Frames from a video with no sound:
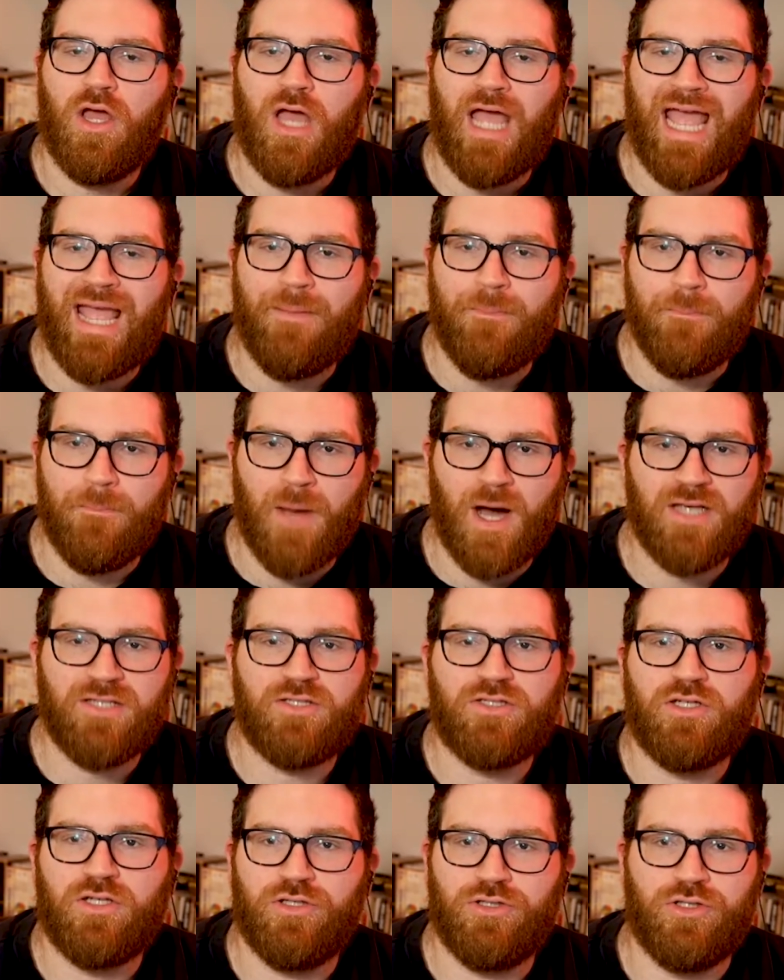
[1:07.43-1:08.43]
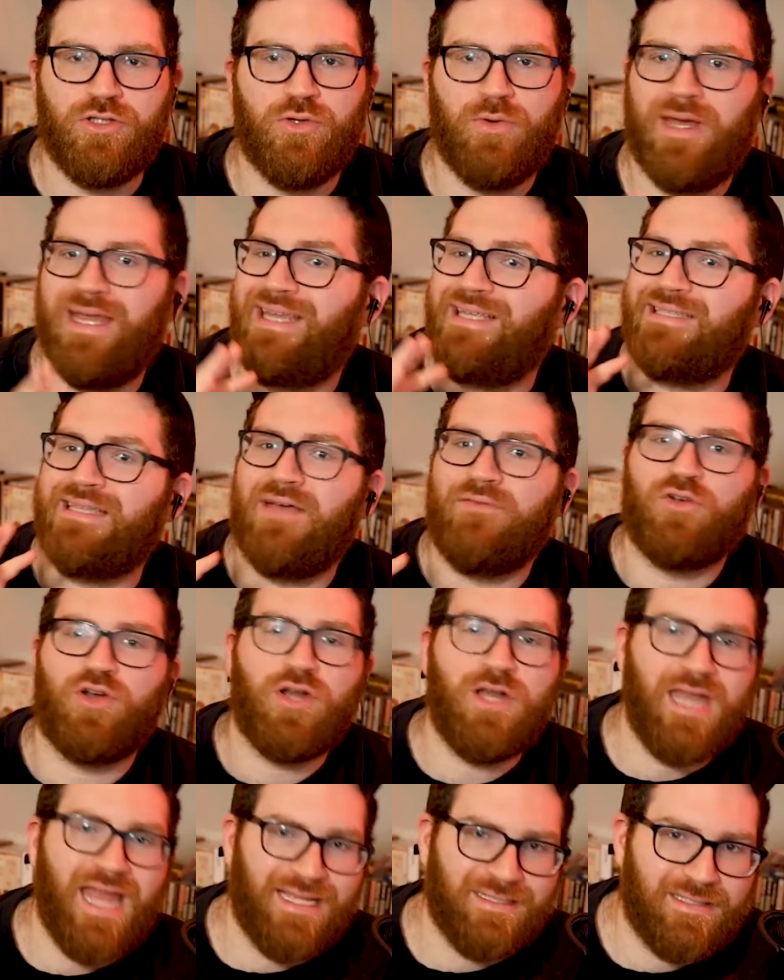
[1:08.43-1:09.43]
a must do. It is never
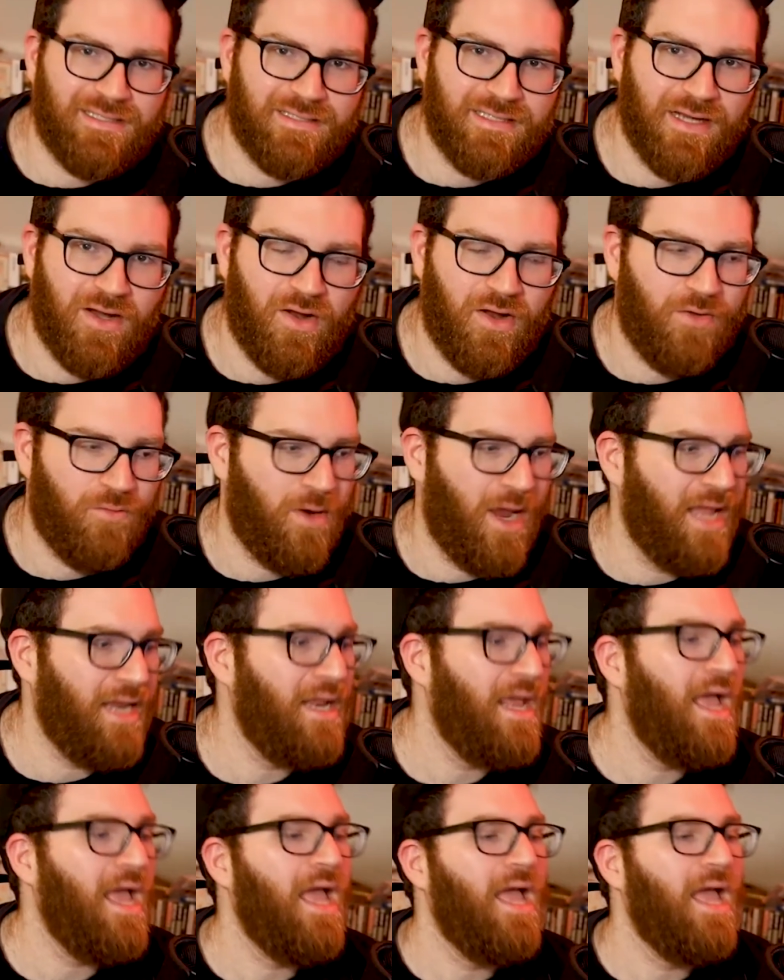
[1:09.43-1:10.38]
necessary, right?